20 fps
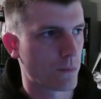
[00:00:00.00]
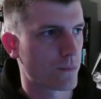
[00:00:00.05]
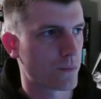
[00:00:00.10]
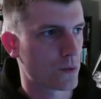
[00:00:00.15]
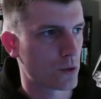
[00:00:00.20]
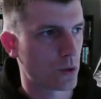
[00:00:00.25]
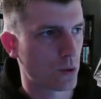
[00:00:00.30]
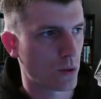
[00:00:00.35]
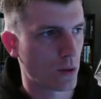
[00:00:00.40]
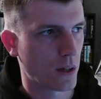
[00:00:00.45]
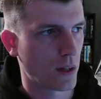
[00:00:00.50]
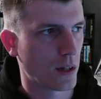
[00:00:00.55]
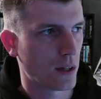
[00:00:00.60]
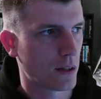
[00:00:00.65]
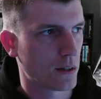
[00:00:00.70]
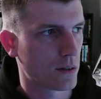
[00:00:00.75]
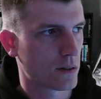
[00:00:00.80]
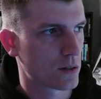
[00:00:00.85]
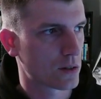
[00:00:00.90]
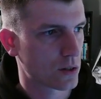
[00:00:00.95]
to the
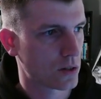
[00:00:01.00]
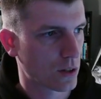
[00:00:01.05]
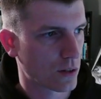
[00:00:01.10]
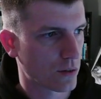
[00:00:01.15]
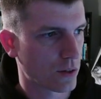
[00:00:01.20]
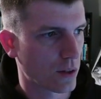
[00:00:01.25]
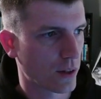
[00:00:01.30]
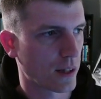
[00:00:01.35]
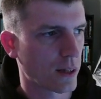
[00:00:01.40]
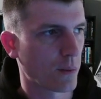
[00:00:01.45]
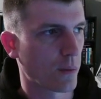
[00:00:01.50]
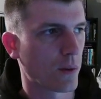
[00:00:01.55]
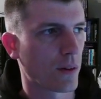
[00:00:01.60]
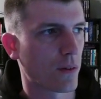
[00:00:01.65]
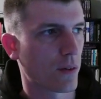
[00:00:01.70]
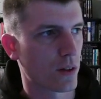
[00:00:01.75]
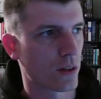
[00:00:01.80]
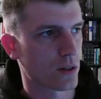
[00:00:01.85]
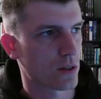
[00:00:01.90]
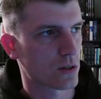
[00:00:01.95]
server, and then whenever
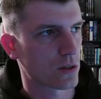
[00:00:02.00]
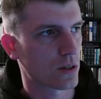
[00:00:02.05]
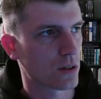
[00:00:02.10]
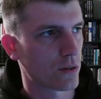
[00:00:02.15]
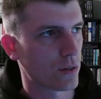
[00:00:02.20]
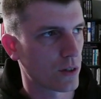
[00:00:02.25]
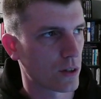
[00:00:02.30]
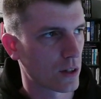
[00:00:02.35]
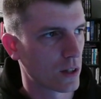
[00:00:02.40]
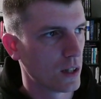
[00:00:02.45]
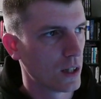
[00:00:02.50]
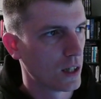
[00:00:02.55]
the server